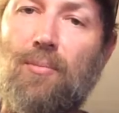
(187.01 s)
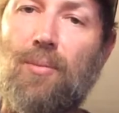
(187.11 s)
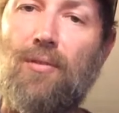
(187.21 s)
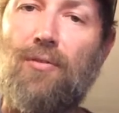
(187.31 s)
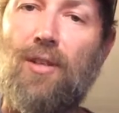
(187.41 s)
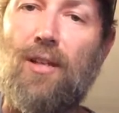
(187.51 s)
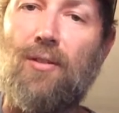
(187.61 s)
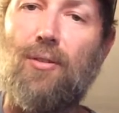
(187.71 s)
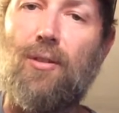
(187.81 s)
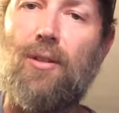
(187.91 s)
B flat
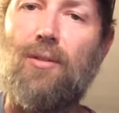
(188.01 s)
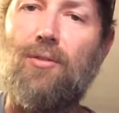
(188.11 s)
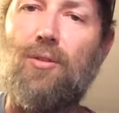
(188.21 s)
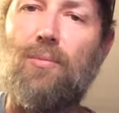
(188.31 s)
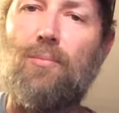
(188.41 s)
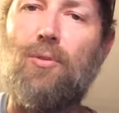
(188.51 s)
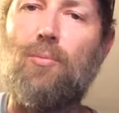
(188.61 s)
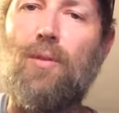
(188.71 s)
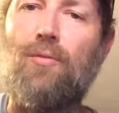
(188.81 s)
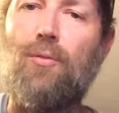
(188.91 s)
chord. I usually
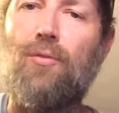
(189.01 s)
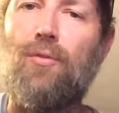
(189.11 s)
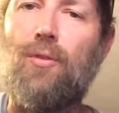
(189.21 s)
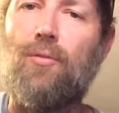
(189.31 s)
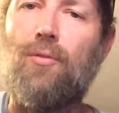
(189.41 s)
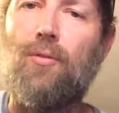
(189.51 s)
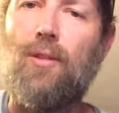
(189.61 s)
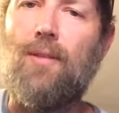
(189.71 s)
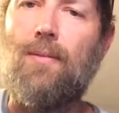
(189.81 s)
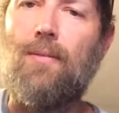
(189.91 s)
use my 4th finger for
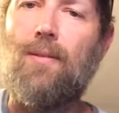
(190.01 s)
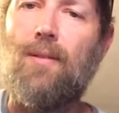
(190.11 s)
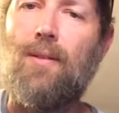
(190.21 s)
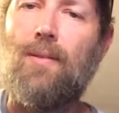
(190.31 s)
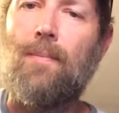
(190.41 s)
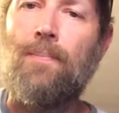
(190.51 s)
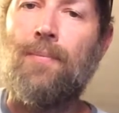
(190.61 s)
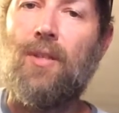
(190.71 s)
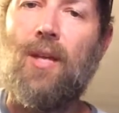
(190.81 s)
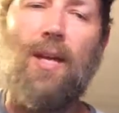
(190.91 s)

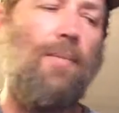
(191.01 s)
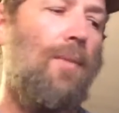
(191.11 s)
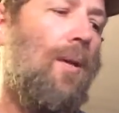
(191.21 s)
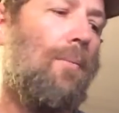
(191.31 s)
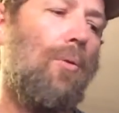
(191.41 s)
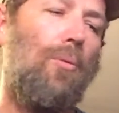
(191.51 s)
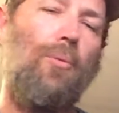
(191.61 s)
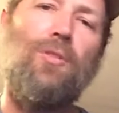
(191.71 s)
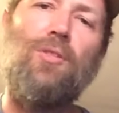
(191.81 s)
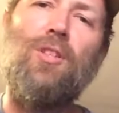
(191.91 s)
that. Okay? But when
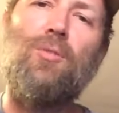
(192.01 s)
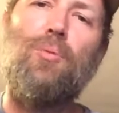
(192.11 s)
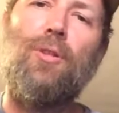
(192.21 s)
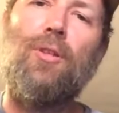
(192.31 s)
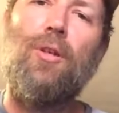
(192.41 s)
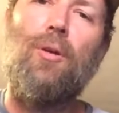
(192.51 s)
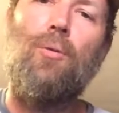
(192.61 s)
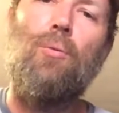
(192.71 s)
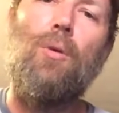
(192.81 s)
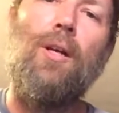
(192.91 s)
we do this, we're going to go
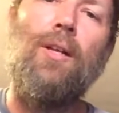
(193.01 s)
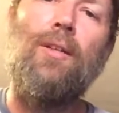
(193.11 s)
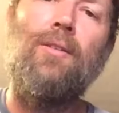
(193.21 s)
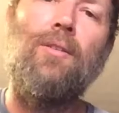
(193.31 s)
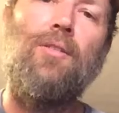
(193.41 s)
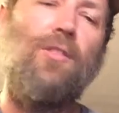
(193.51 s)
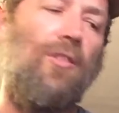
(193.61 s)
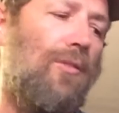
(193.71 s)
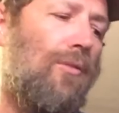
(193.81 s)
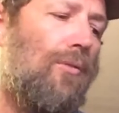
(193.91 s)
1,
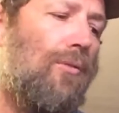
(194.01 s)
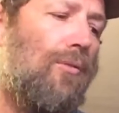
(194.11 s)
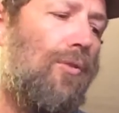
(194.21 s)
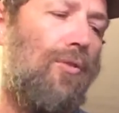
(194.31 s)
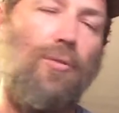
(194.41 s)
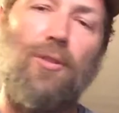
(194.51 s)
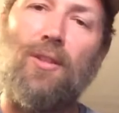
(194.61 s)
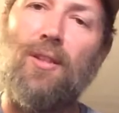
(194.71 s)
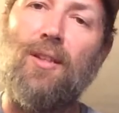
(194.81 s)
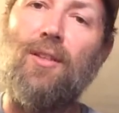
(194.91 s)
2,
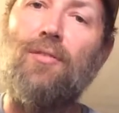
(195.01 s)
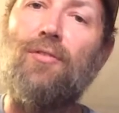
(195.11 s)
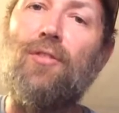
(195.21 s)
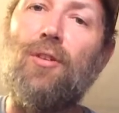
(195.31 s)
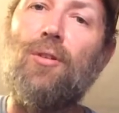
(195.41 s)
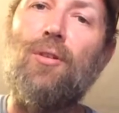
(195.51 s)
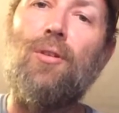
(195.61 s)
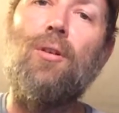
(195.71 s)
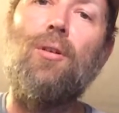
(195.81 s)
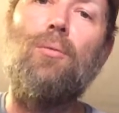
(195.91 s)
3,
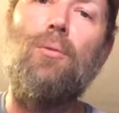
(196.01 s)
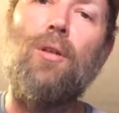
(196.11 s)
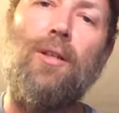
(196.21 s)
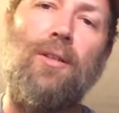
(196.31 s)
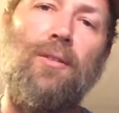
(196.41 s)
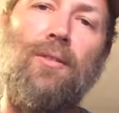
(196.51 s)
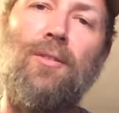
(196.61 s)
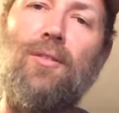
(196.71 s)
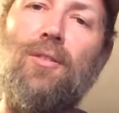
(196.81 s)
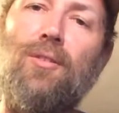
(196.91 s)
4,
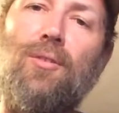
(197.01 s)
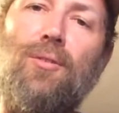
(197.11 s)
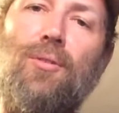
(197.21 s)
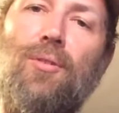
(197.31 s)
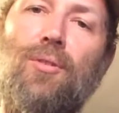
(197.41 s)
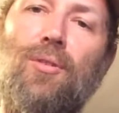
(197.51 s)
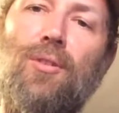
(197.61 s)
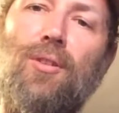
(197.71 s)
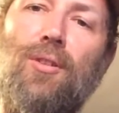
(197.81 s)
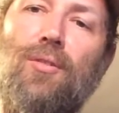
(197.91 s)
1, 2,
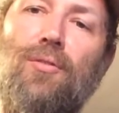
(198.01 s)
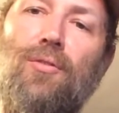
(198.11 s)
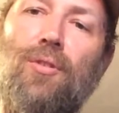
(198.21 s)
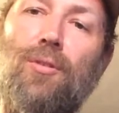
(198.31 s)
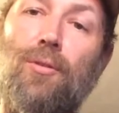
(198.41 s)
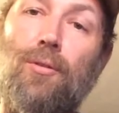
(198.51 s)
3, 4.